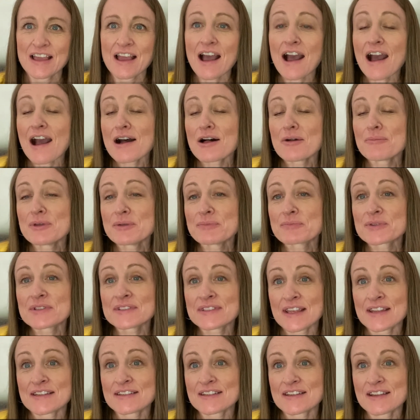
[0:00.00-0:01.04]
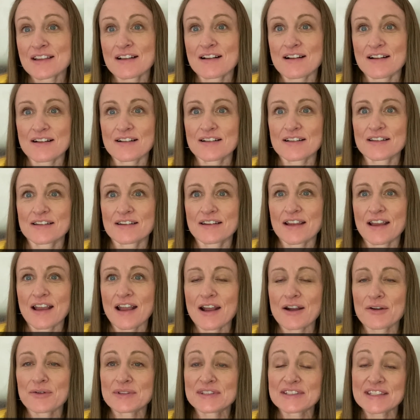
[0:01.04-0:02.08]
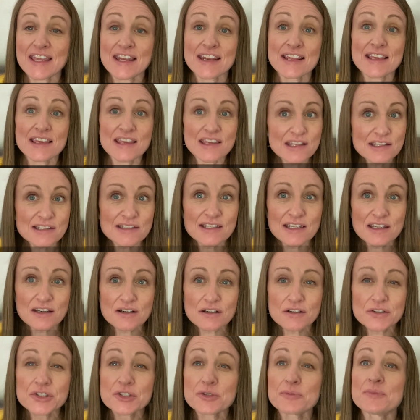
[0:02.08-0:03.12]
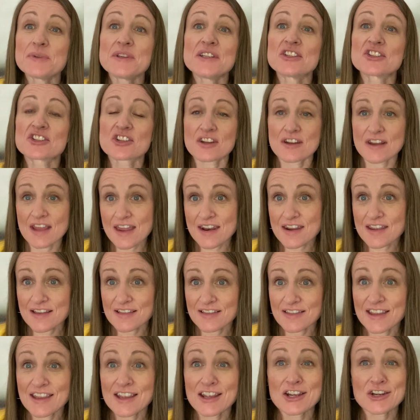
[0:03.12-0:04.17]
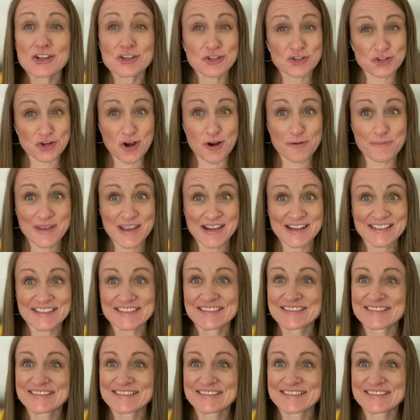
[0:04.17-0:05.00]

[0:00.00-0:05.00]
I'll be presenting on how it's getting easier to be genetically German.